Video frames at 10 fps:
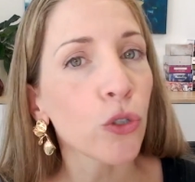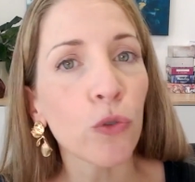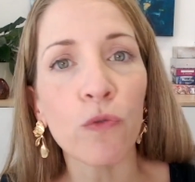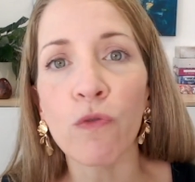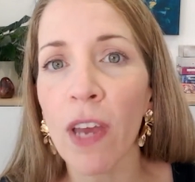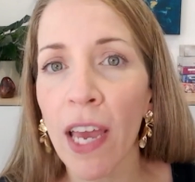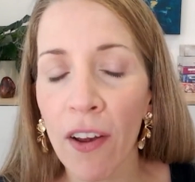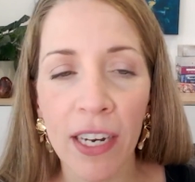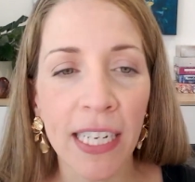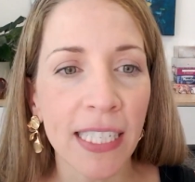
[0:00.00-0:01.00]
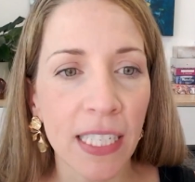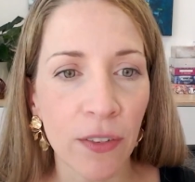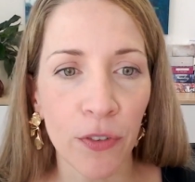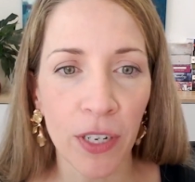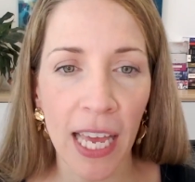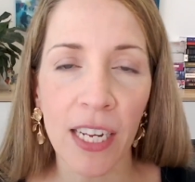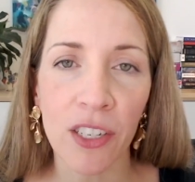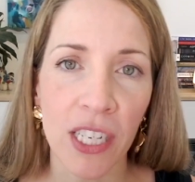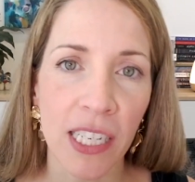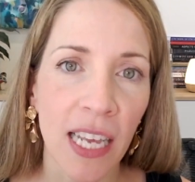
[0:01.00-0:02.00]
two very different
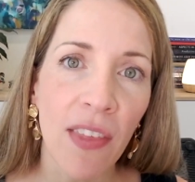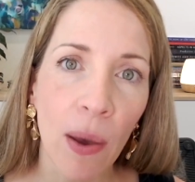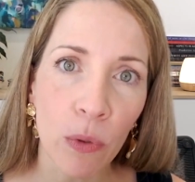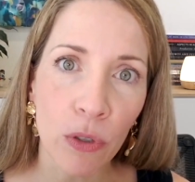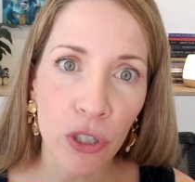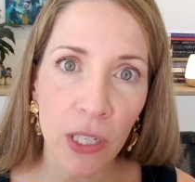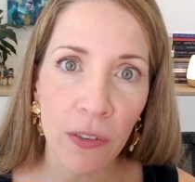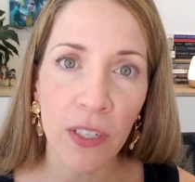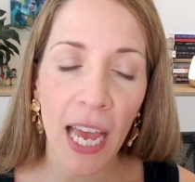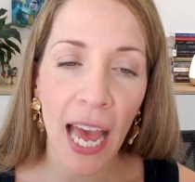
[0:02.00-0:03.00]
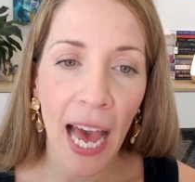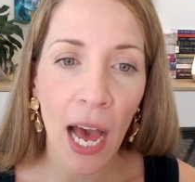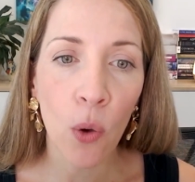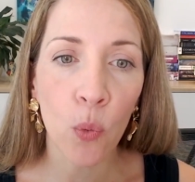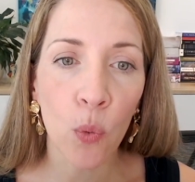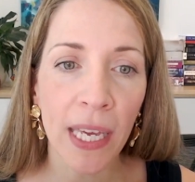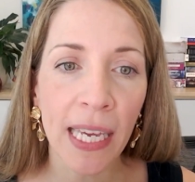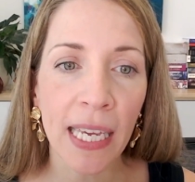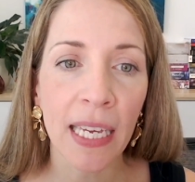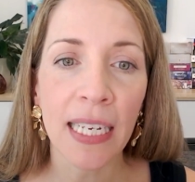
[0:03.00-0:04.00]
energies that will shift how
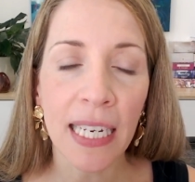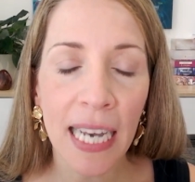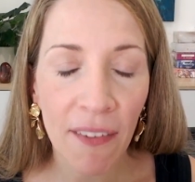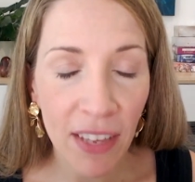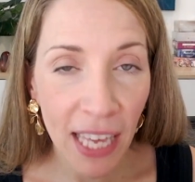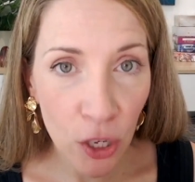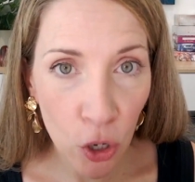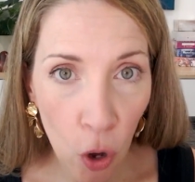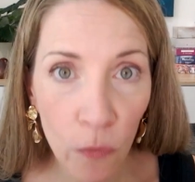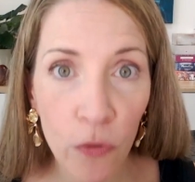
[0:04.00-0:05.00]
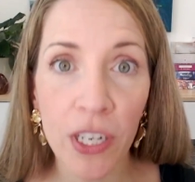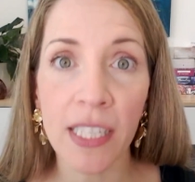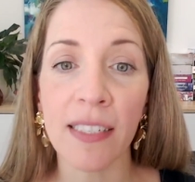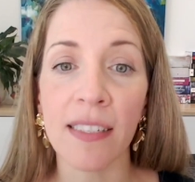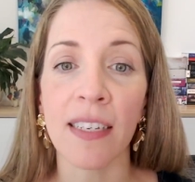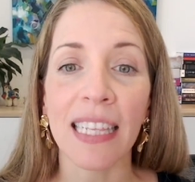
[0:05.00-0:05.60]
we navigate confidence,